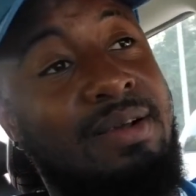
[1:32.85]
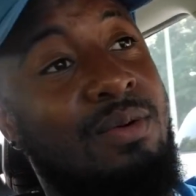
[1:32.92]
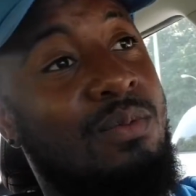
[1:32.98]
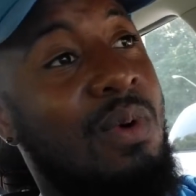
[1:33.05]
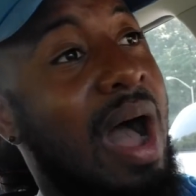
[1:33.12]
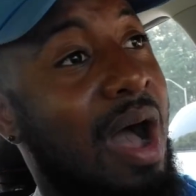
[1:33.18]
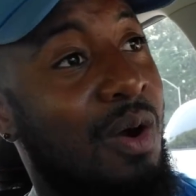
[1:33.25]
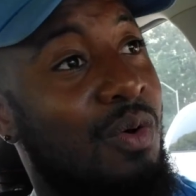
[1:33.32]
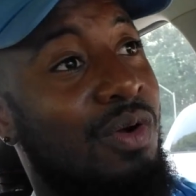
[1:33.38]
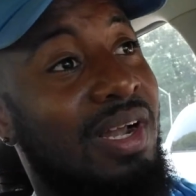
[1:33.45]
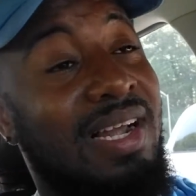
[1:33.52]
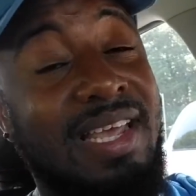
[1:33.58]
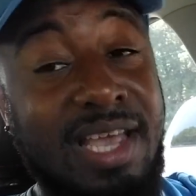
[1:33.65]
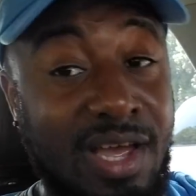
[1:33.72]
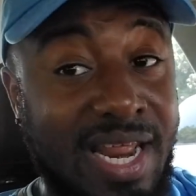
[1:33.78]
Wow,
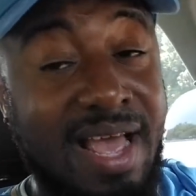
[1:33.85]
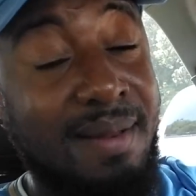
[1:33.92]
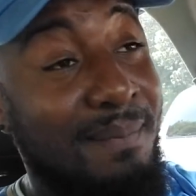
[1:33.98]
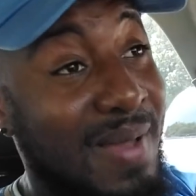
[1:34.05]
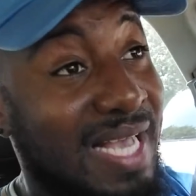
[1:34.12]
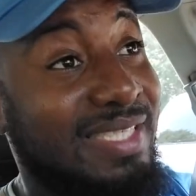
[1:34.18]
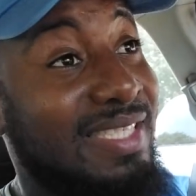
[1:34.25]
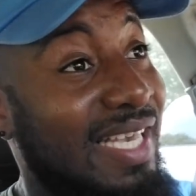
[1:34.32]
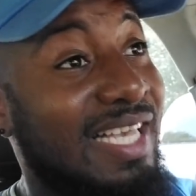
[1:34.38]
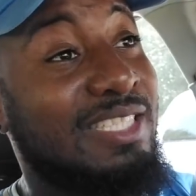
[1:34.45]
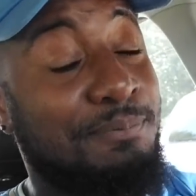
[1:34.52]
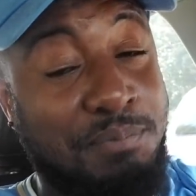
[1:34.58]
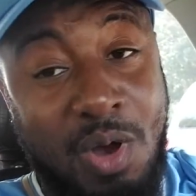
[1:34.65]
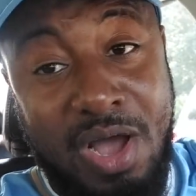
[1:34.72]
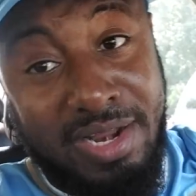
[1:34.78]
Lionel Messi is
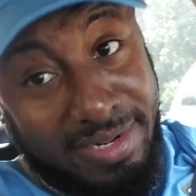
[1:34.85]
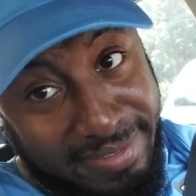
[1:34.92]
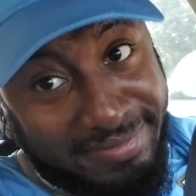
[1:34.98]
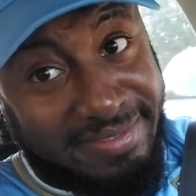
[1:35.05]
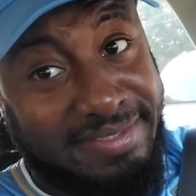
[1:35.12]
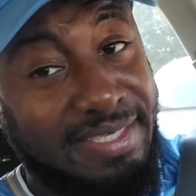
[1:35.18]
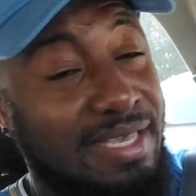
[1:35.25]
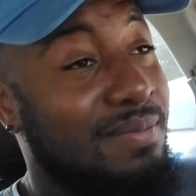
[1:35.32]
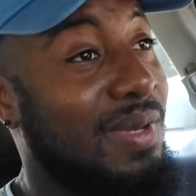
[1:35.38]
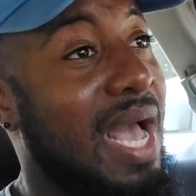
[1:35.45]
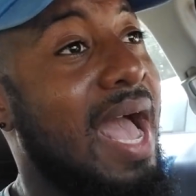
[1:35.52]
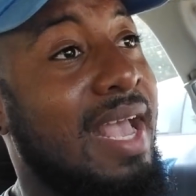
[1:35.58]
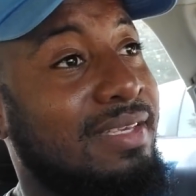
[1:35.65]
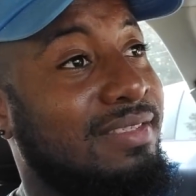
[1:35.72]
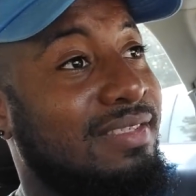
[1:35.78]
part of this team,
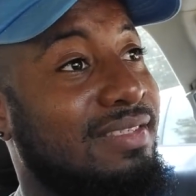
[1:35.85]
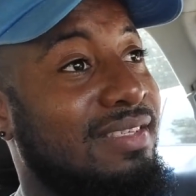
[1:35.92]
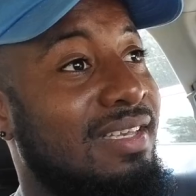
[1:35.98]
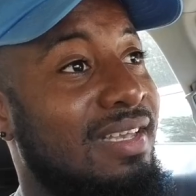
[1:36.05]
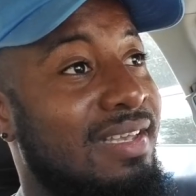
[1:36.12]
guys.